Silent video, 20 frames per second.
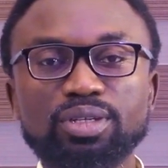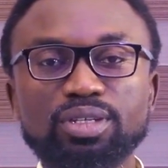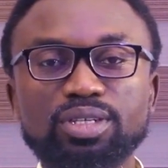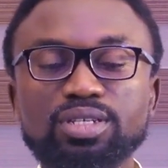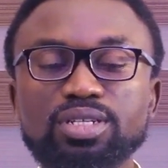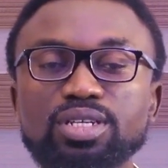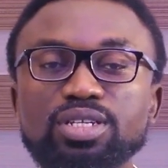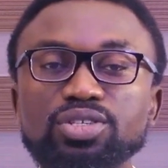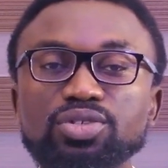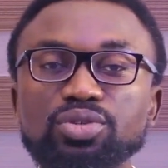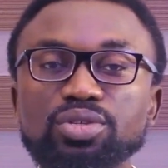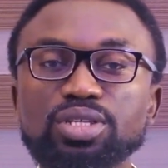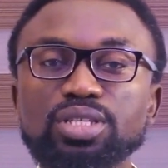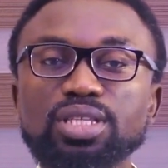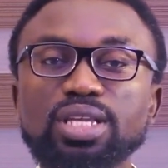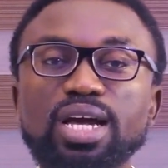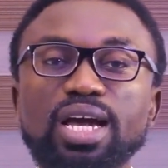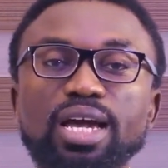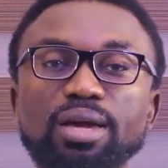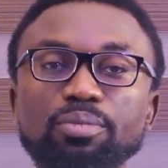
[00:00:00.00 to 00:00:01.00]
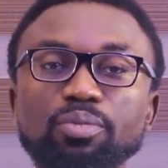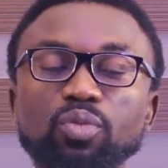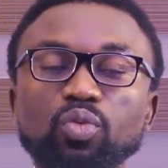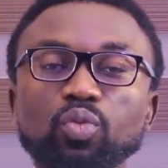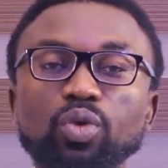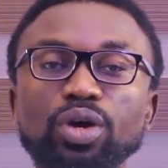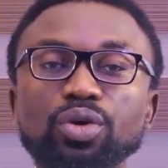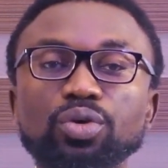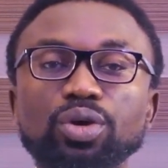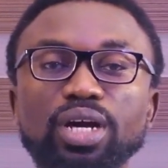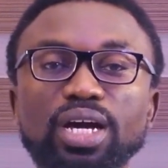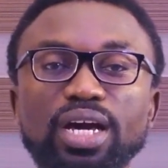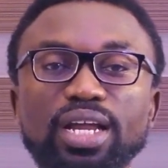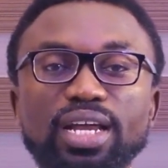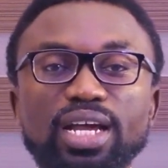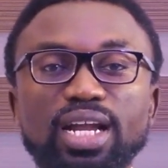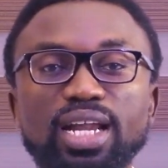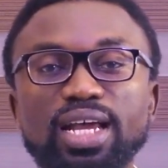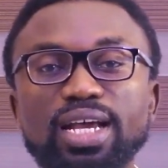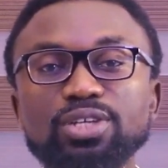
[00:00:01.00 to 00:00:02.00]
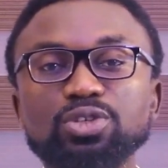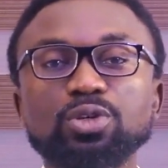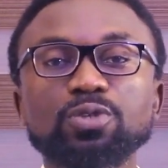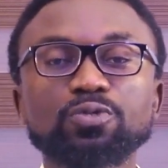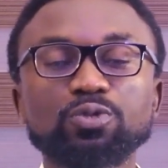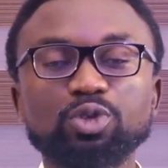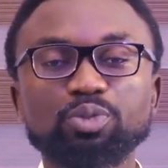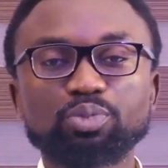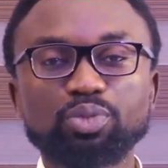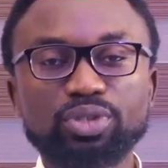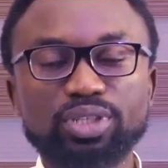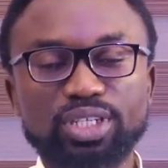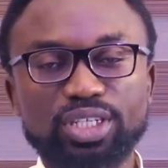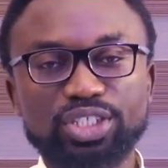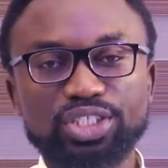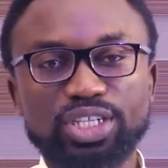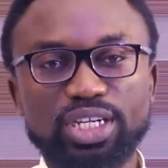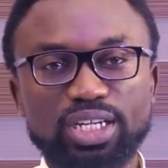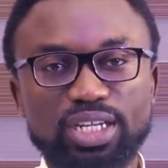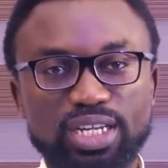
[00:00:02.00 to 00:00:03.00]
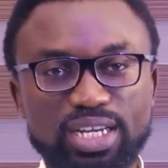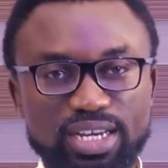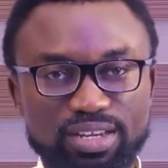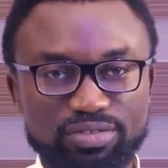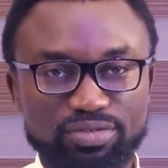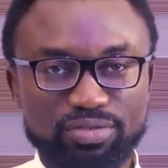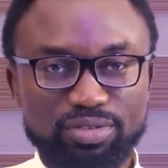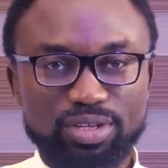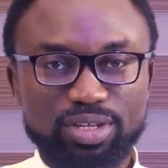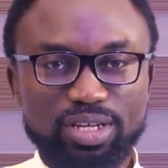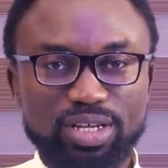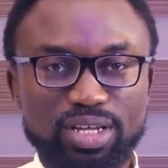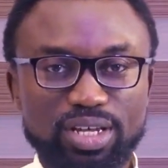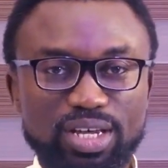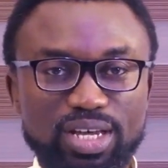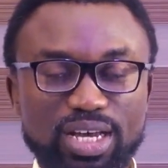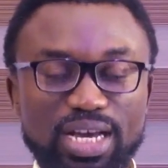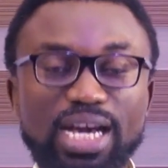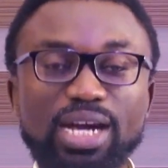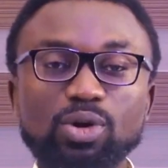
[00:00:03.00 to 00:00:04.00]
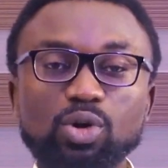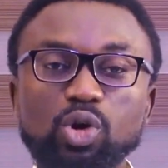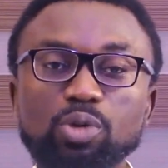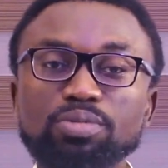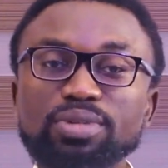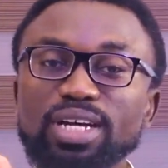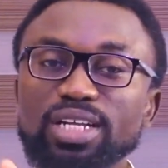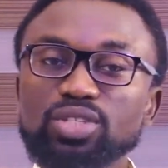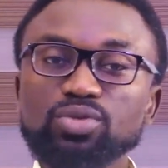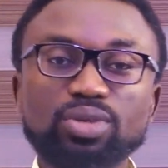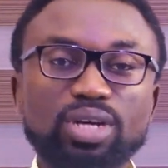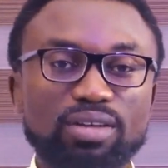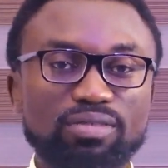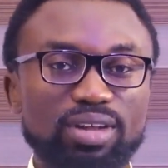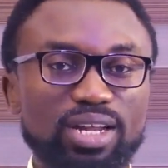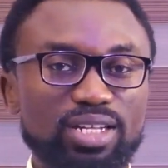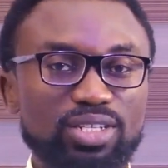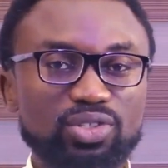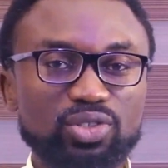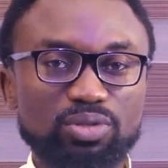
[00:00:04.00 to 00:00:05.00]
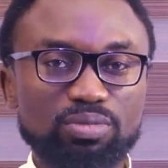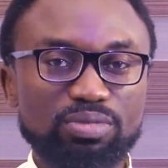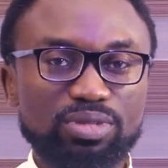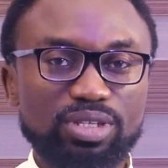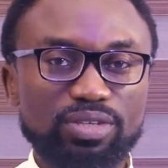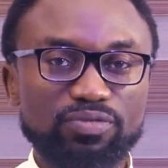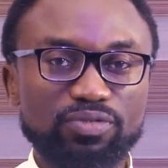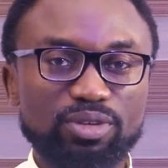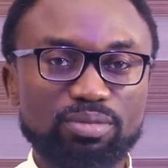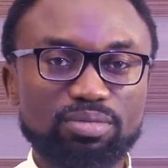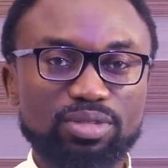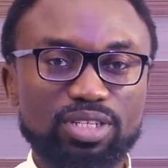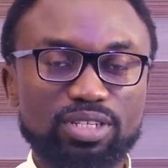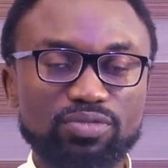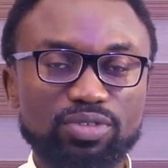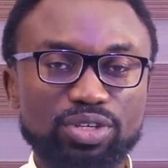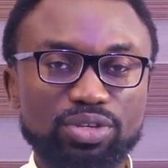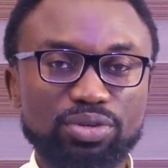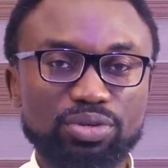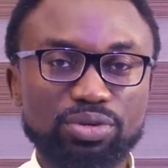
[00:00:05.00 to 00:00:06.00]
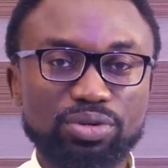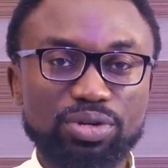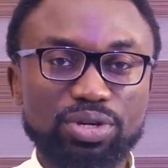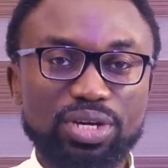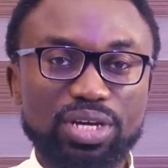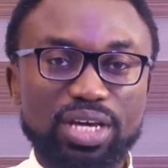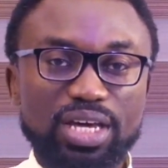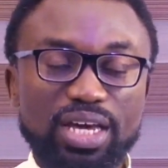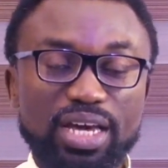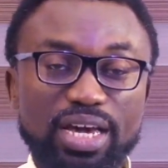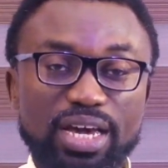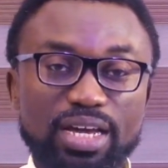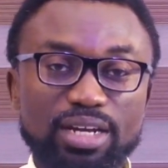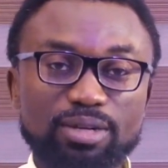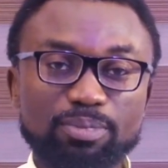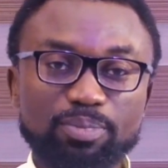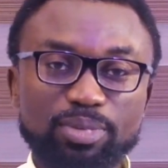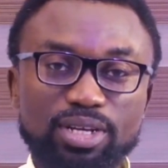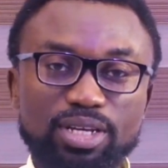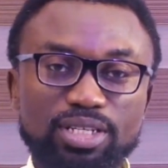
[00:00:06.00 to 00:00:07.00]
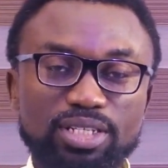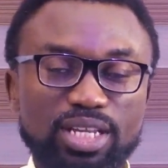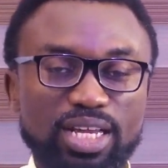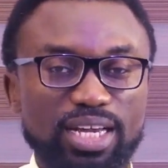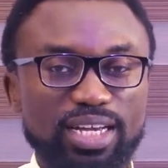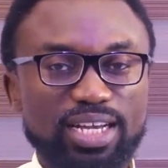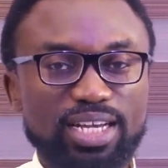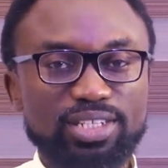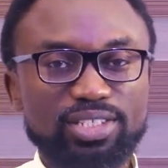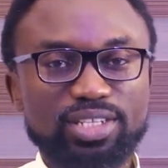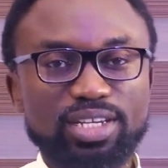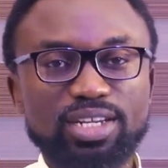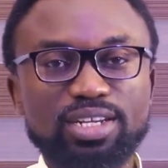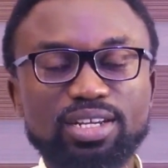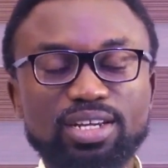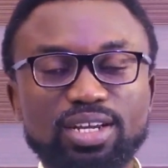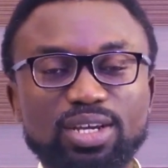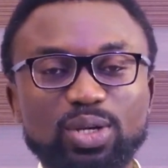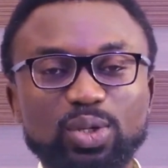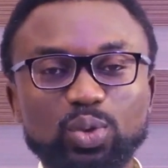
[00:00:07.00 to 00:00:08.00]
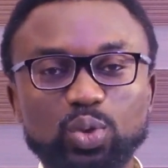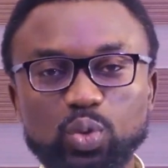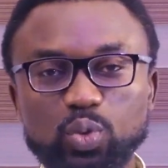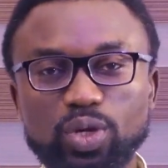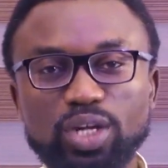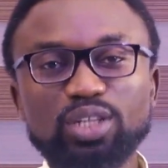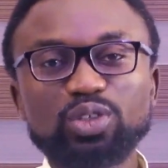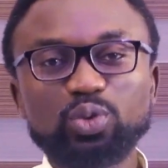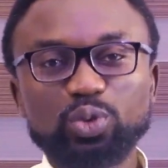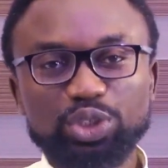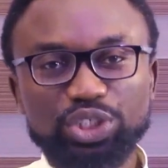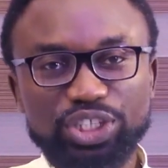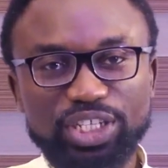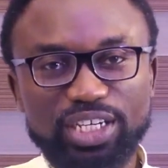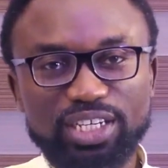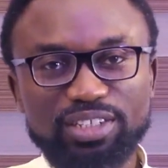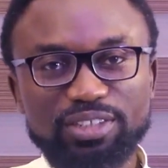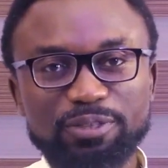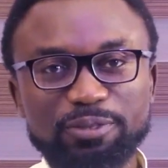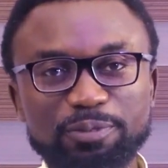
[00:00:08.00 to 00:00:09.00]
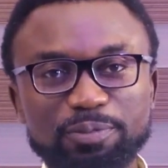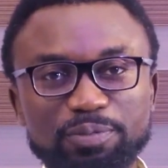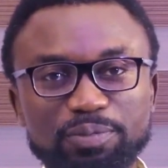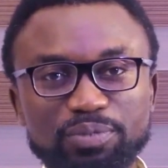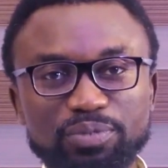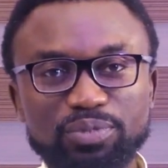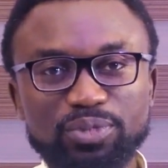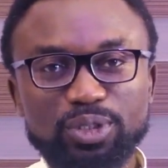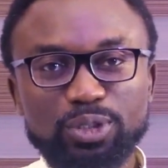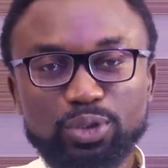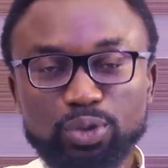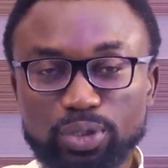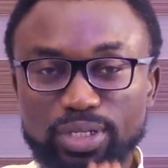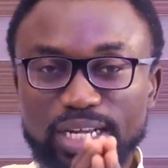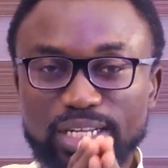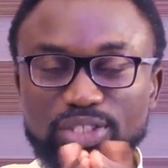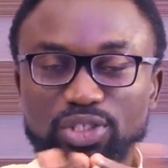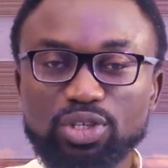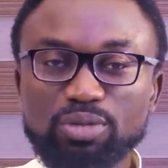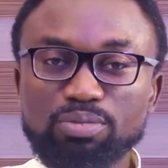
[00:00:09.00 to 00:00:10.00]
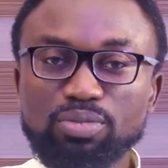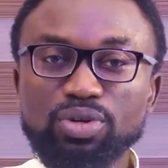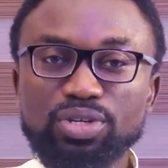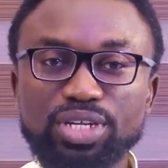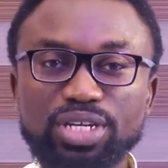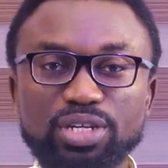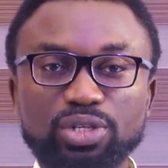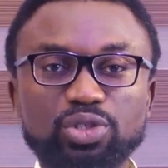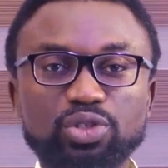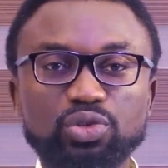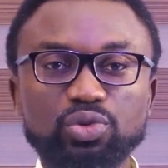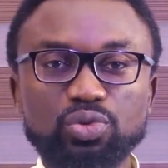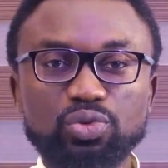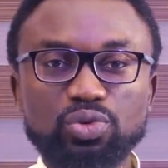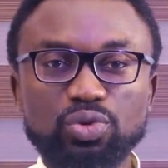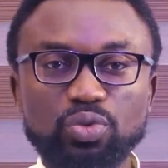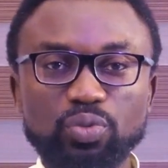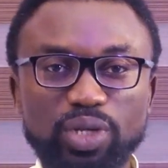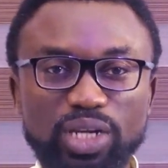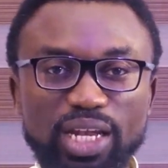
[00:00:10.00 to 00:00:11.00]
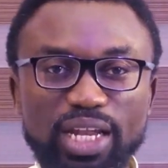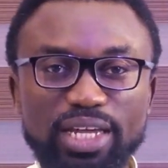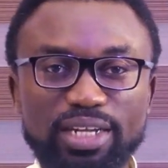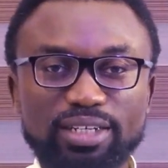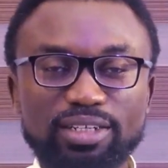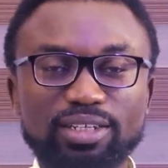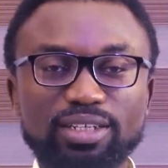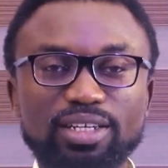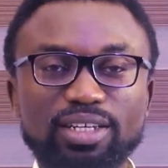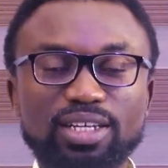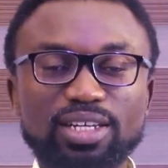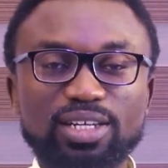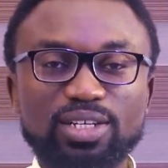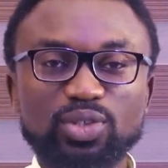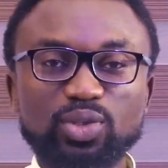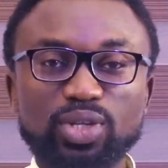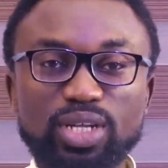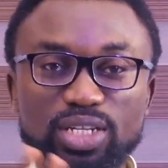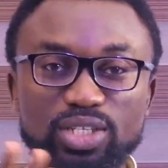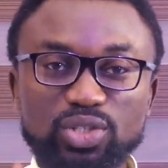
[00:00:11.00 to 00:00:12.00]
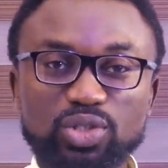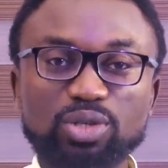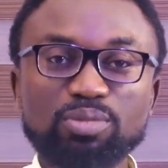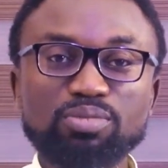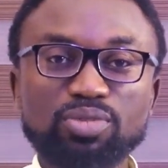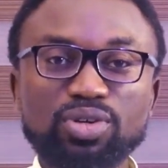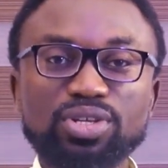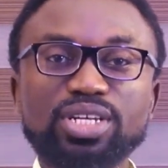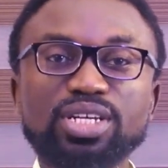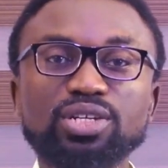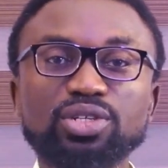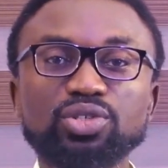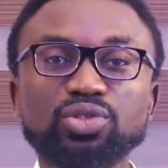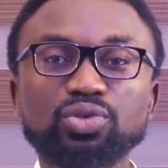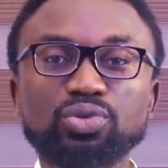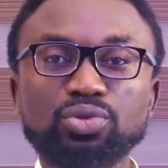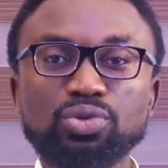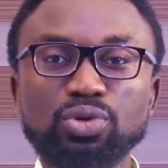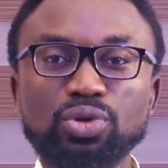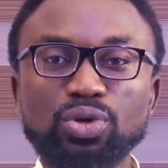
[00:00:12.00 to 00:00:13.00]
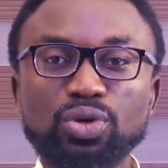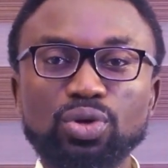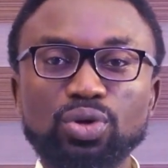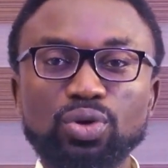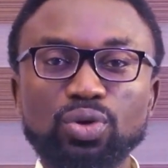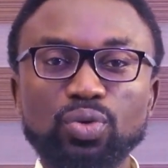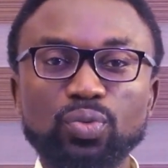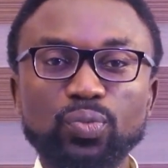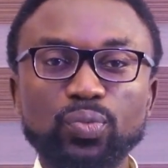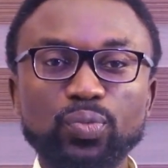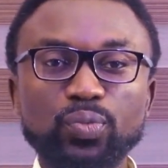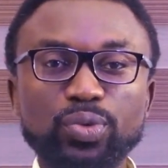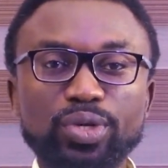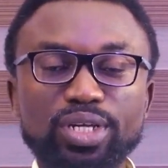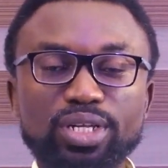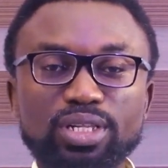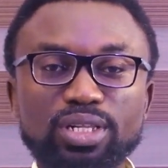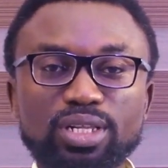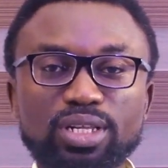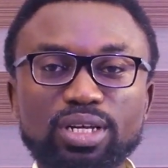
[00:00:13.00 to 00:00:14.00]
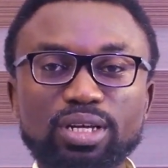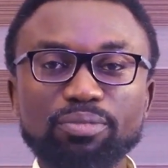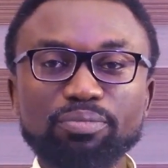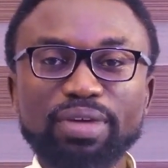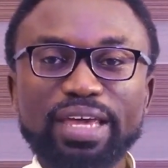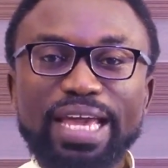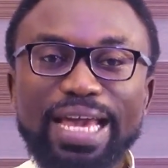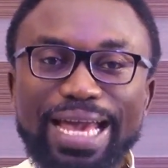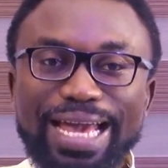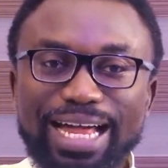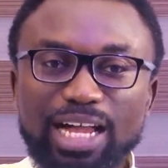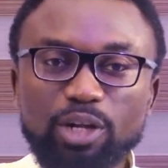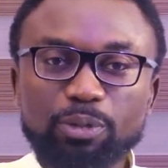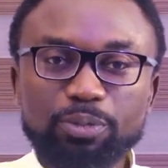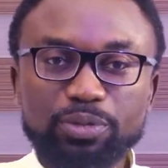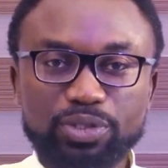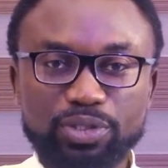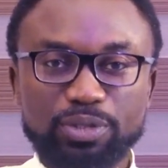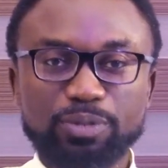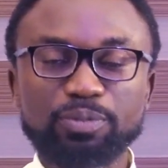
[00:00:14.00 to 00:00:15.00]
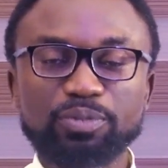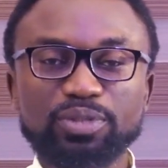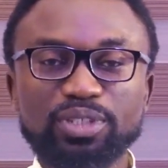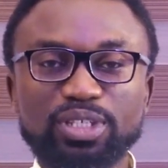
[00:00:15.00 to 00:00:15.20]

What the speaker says: This is the only time when you can realize your full potential in life. I hope that you have learned something from this video. And please, like I said, do well to share. So that somebody else too will learn. So that somebody else too will be helped.